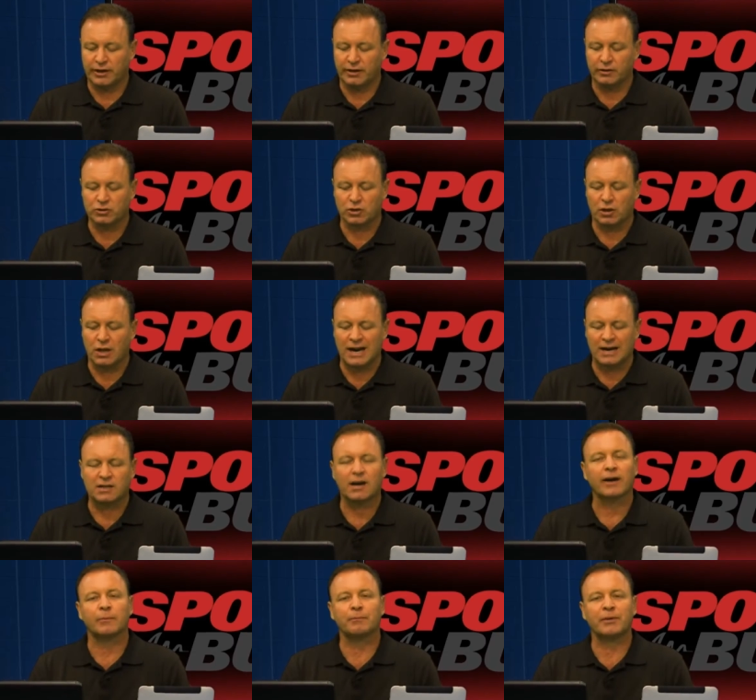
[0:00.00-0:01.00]
And there's a lot of
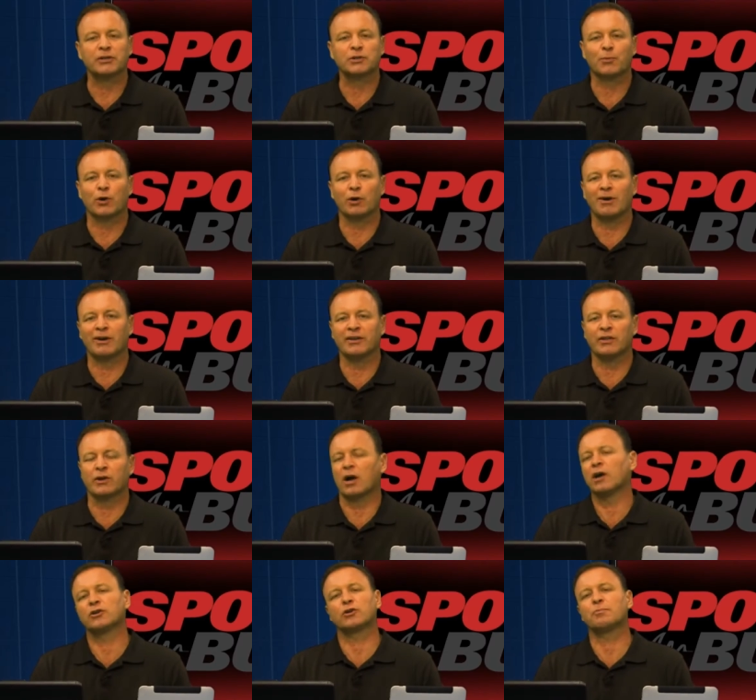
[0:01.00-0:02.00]
talk in Pittsburgh about either
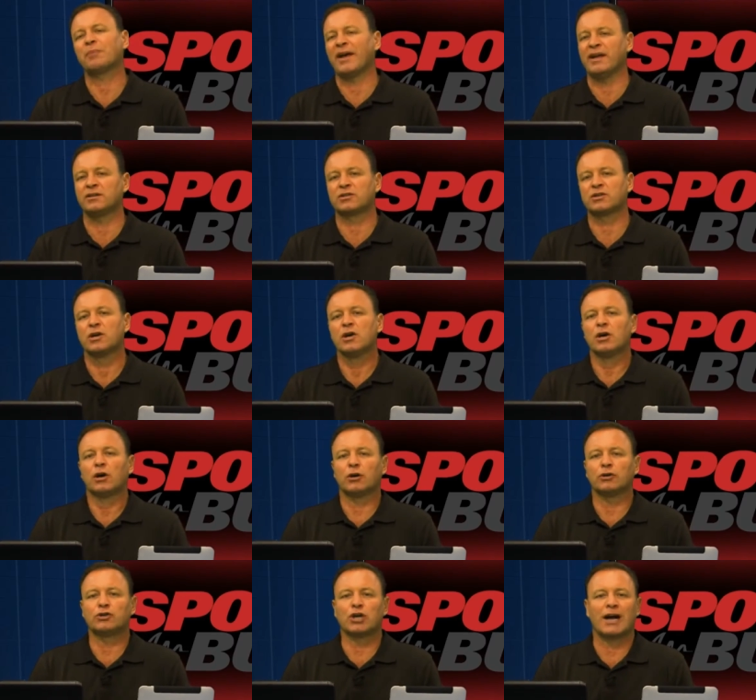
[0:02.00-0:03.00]
Hunter Pence
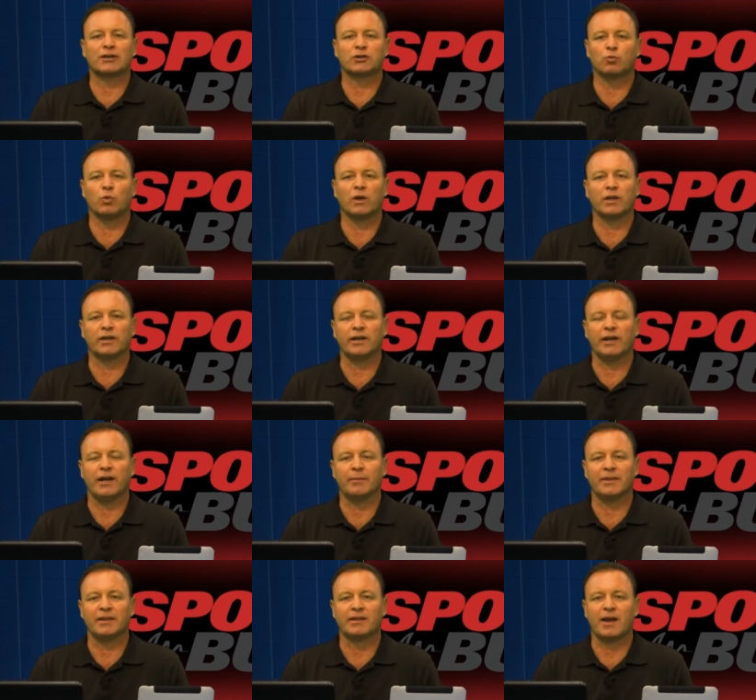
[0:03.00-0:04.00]
or Josh
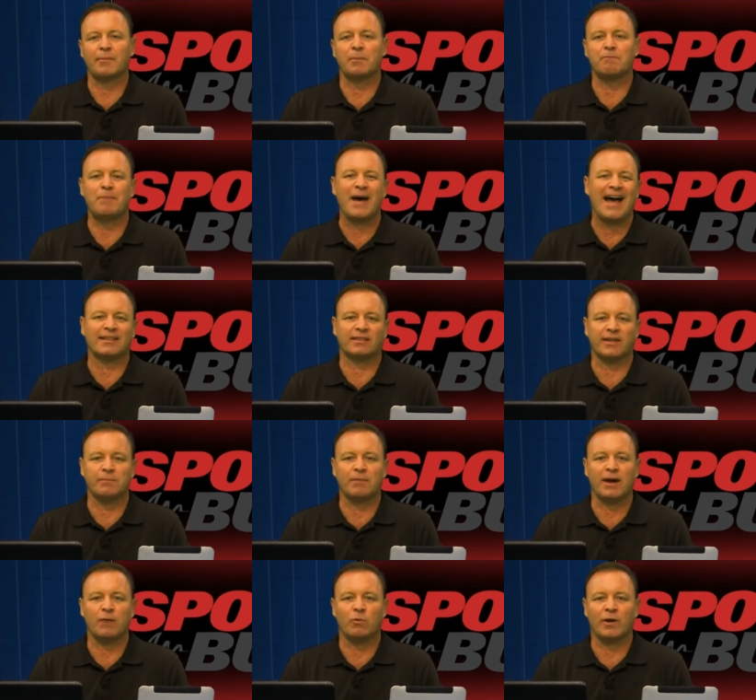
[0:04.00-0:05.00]
Willingham and the type of bat they
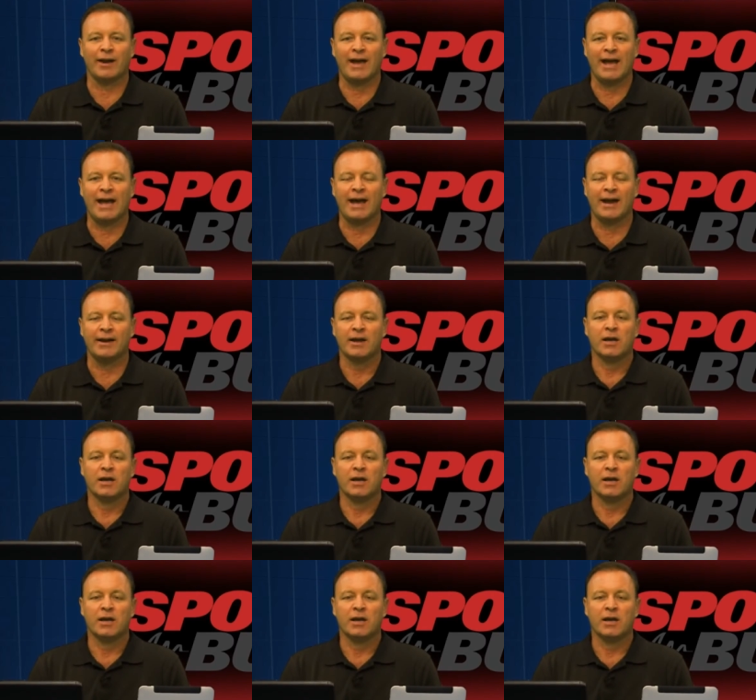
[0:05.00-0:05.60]
might want to add.